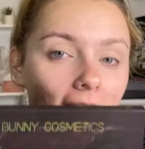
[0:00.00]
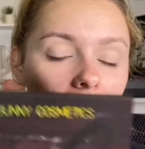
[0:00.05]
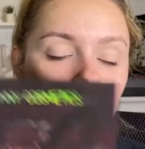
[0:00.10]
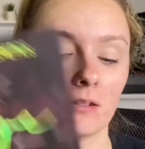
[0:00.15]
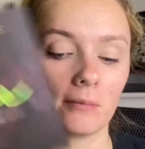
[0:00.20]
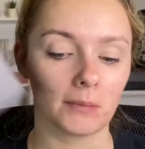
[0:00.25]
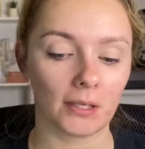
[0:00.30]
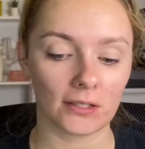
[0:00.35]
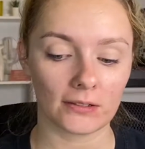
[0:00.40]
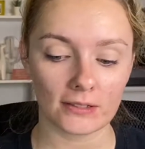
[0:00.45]
in the
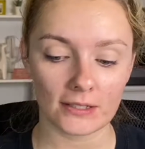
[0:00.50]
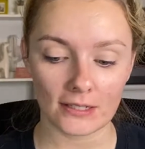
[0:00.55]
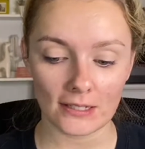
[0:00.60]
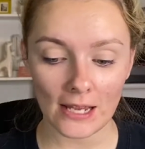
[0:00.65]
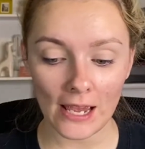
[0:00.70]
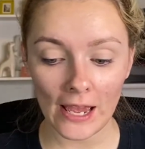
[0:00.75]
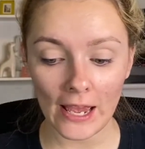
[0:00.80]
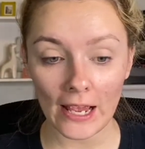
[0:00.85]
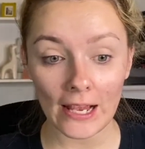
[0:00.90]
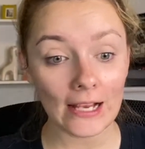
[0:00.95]
mail
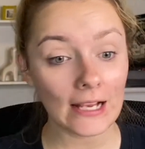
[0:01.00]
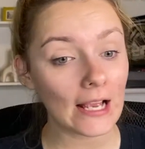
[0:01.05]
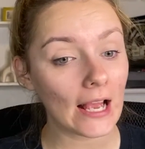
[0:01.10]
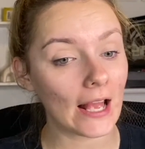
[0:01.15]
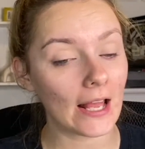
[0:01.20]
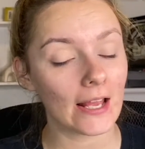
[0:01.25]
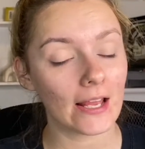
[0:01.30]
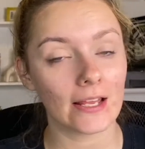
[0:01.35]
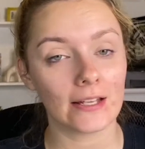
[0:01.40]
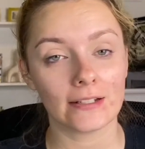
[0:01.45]
today,
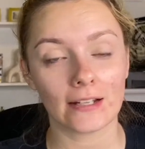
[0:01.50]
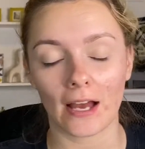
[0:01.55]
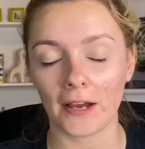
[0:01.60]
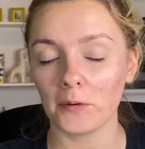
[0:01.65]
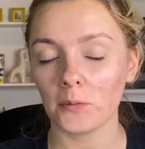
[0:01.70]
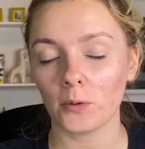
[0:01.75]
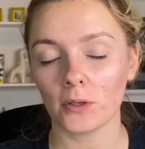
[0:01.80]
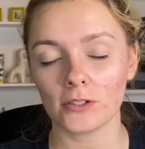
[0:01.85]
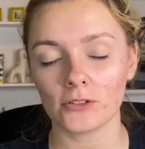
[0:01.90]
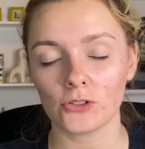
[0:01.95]
and I
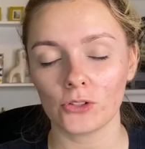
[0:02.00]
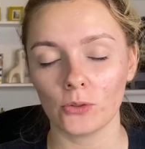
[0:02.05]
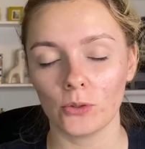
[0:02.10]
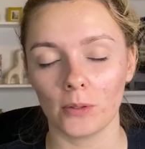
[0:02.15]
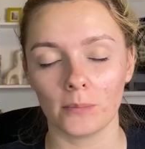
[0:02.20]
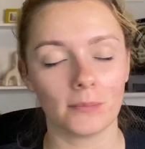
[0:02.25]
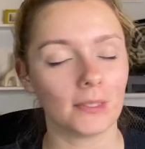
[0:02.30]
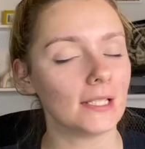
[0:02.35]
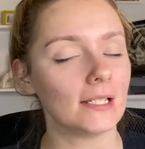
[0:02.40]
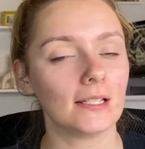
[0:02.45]
want to
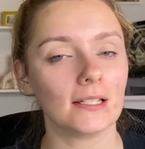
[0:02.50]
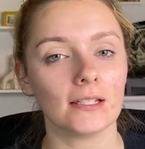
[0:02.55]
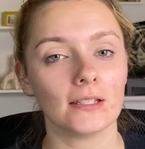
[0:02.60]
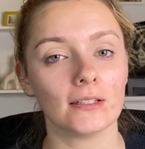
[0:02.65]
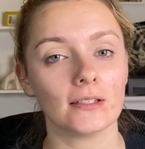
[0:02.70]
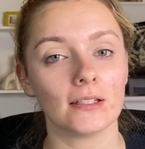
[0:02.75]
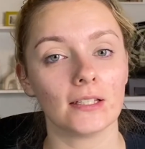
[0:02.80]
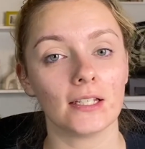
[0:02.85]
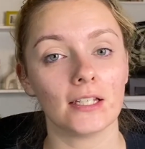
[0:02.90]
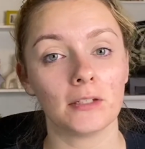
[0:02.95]

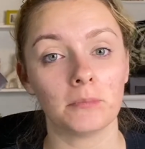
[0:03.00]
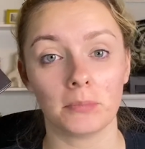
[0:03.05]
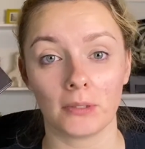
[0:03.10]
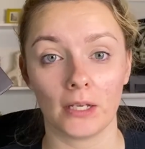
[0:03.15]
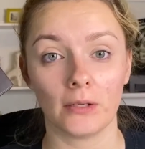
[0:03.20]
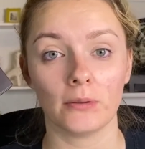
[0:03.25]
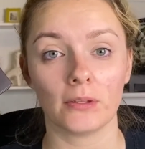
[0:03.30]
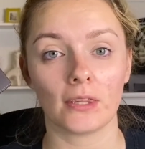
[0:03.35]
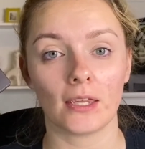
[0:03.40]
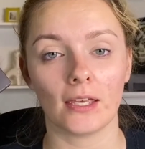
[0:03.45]
immediately
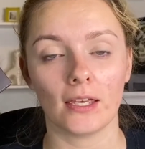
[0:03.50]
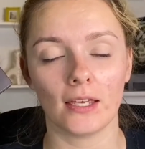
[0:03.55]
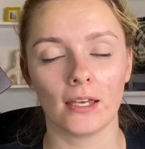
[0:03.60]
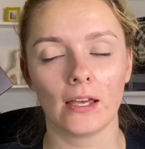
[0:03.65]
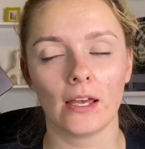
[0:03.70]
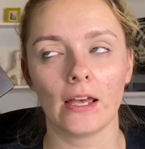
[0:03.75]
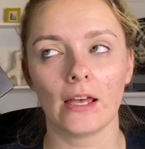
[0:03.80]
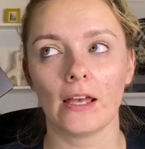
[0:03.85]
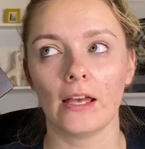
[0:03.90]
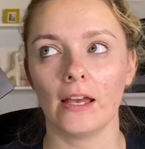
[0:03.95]
play with it
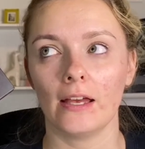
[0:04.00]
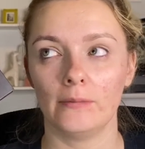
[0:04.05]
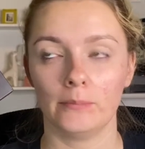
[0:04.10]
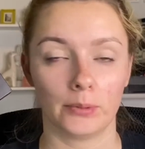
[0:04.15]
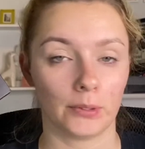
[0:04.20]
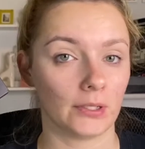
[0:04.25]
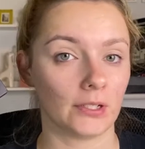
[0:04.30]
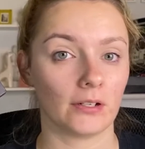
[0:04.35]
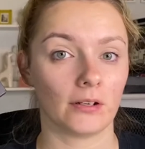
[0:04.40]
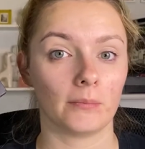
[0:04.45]
and
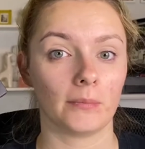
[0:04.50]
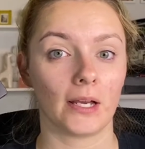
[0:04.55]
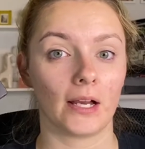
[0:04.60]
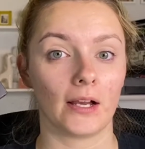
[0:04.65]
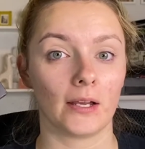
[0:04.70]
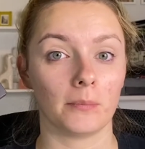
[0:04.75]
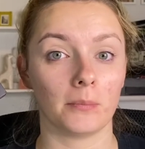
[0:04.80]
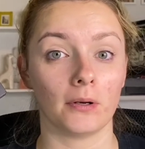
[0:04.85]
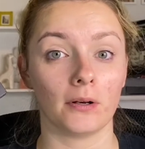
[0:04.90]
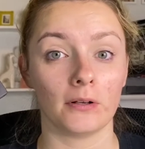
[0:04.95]
put it on
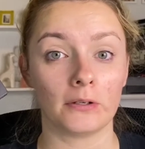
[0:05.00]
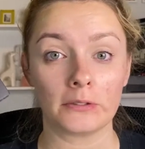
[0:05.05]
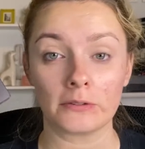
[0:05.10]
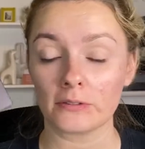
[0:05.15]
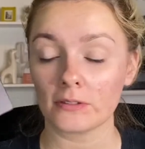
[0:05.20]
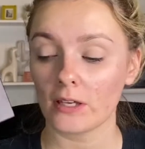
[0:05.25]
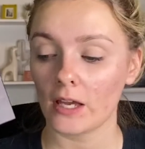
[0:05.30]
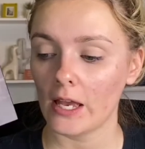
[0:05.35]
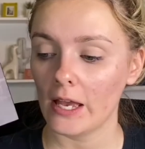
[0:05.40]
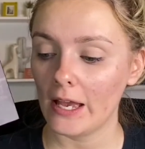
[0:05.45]
my
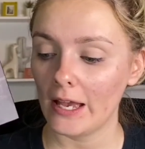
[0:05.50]
eyeballs,